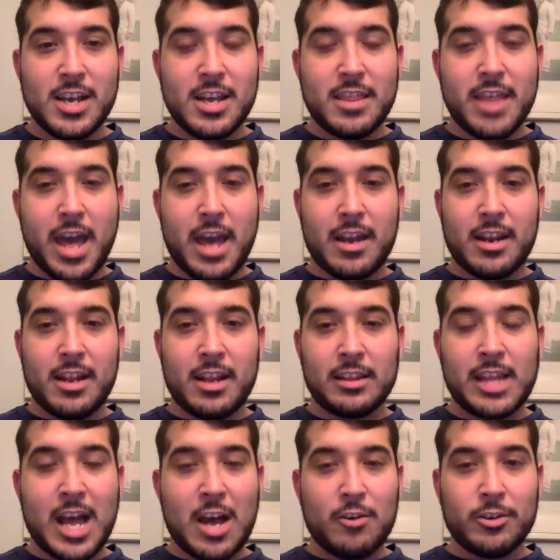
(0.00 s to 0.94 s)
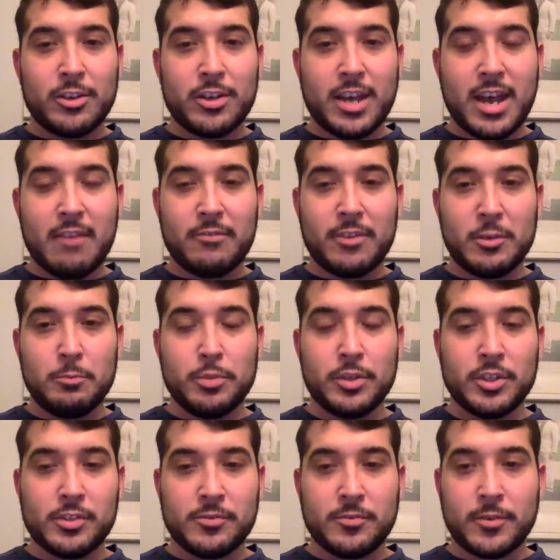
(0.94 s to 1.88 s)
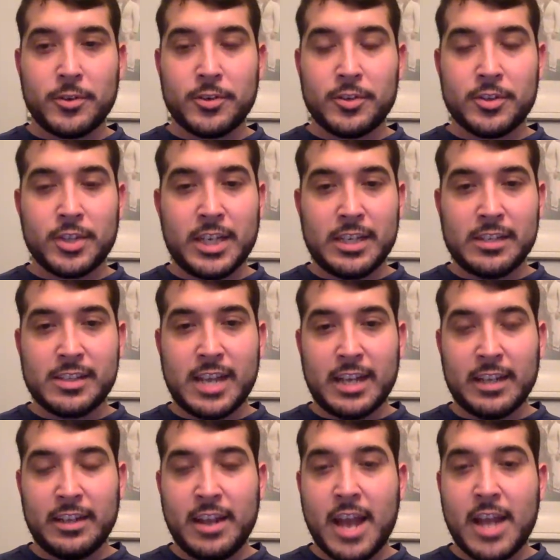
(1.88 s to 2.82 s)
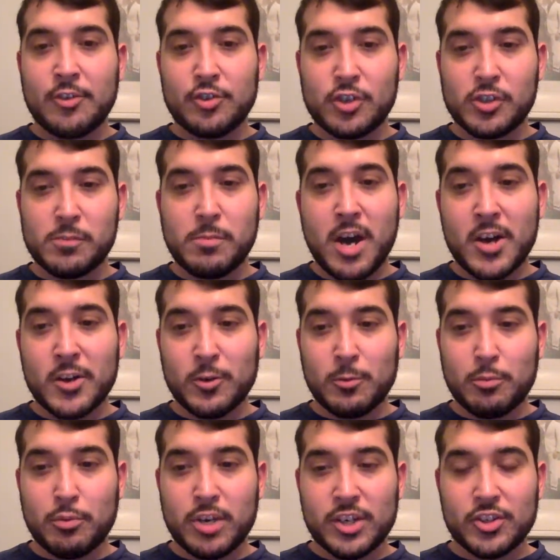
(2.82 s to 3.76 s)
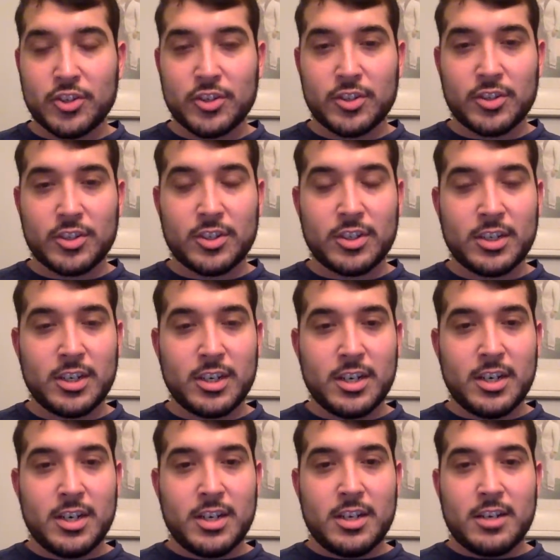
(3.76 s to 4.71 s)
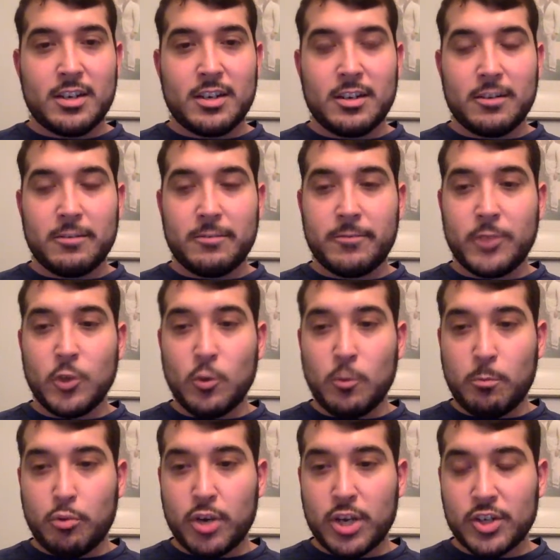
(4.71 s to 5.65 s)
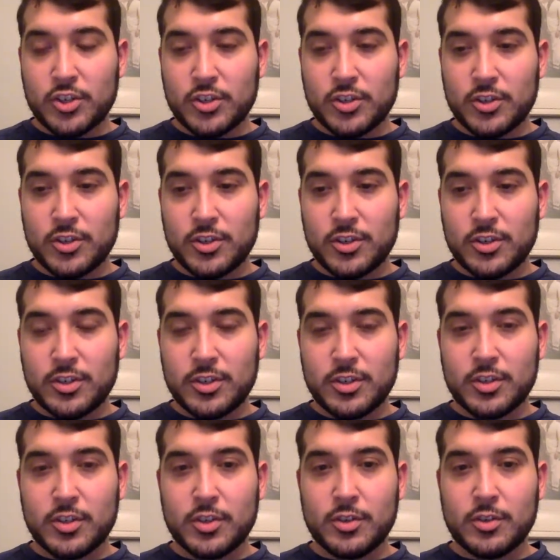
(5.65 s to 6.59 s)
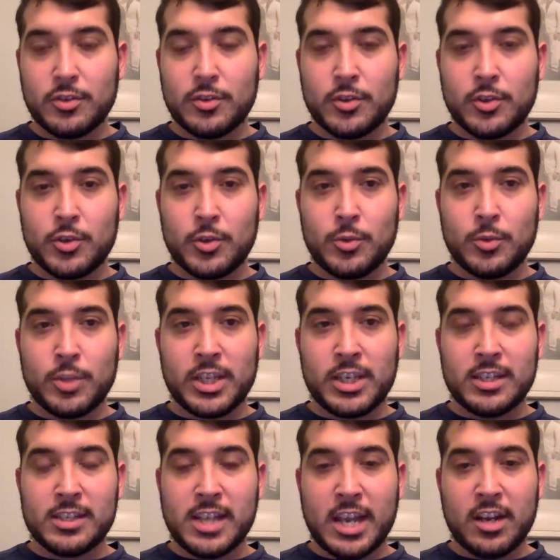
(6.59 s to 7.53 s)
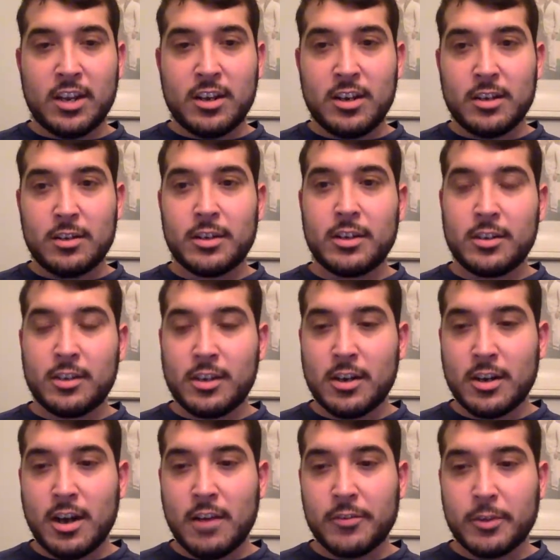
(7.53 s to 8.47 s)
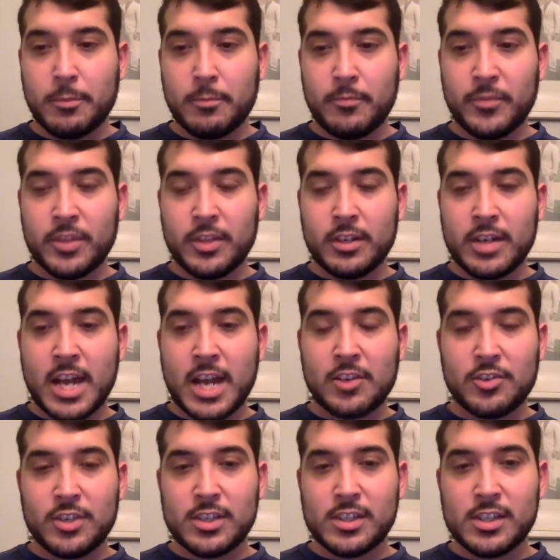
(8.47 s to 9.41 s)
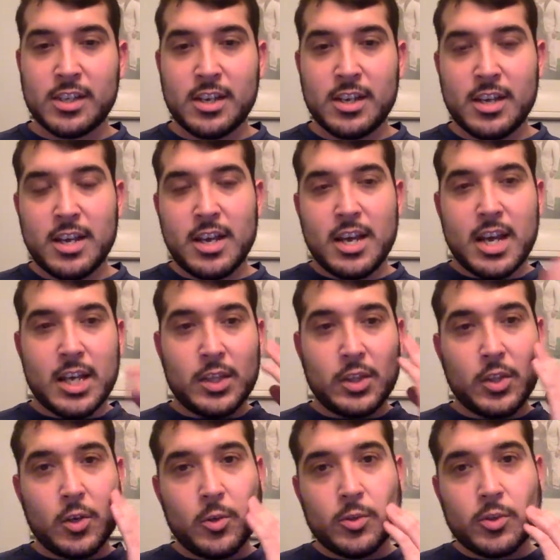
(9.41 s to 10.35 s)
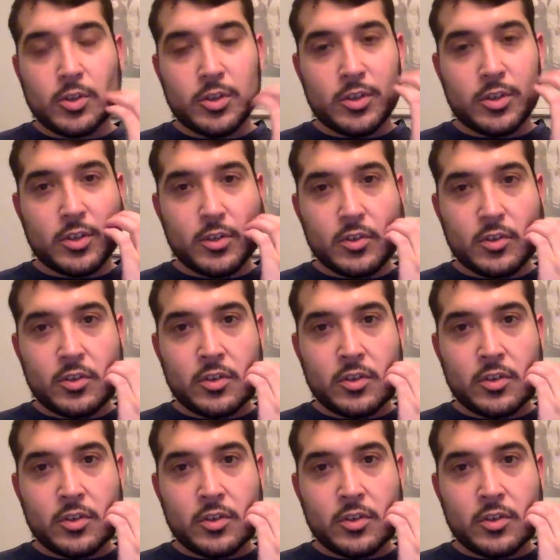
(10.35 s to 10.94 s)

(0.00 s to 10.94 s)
that allow you to have inputs for things like nitrous bottle pressure, fuel pressure, to do things like cut off the nitrous. And those are